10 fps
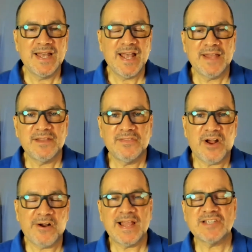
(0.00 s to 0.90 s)
And
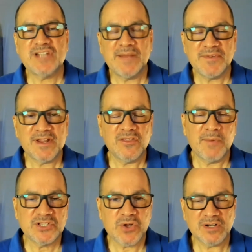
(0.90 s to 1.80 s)
our last time together,
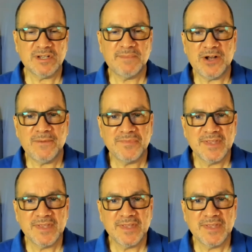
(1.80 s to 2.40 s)
we talked about